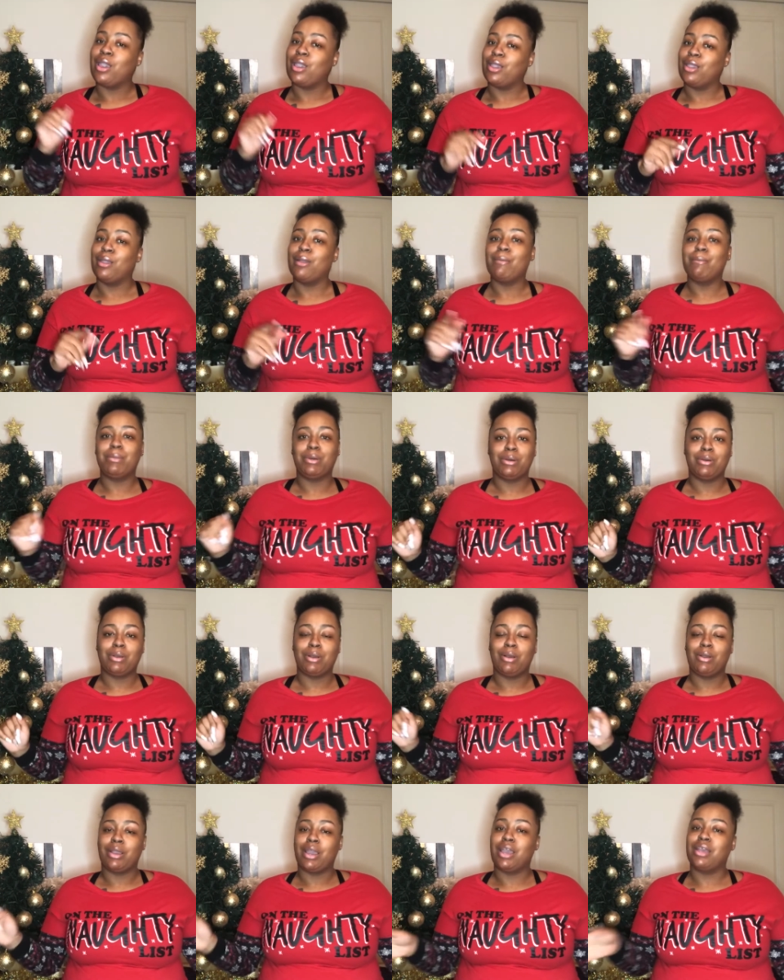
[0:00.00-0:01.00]
in bulk
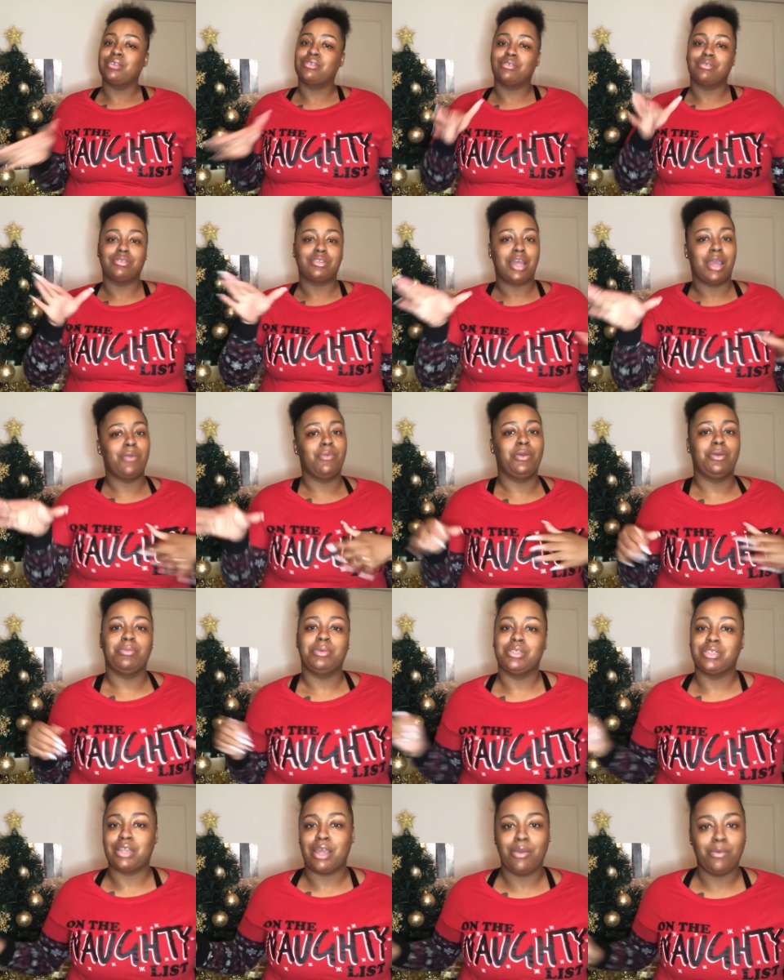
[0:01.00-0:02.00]
okay so stay with
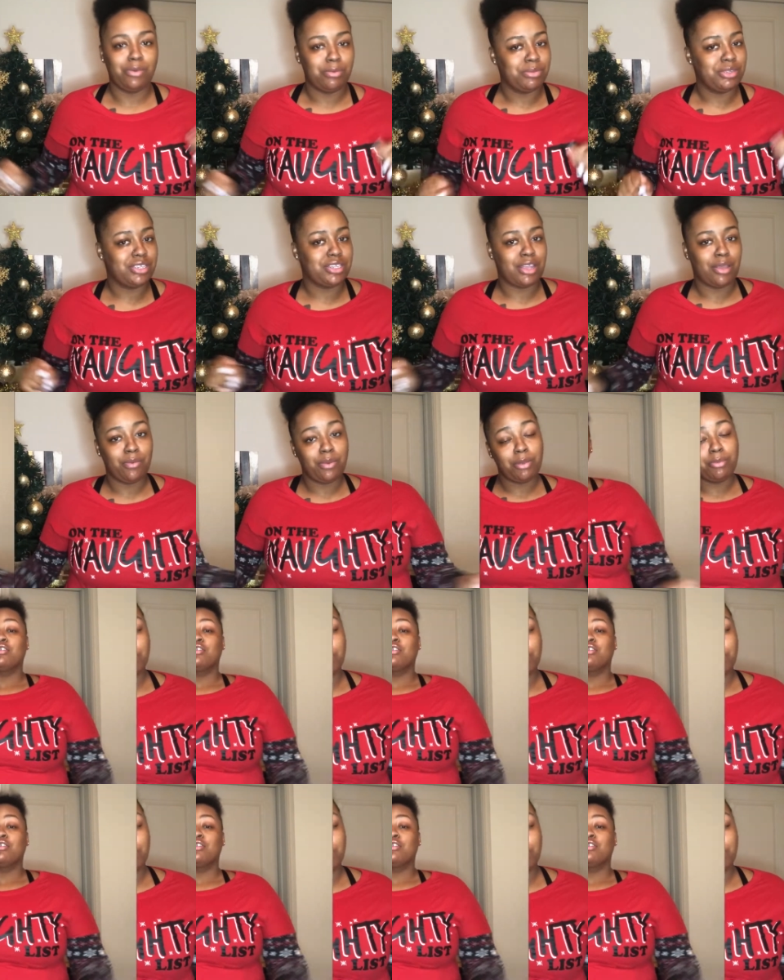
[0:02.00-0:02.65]
me stay with me stay with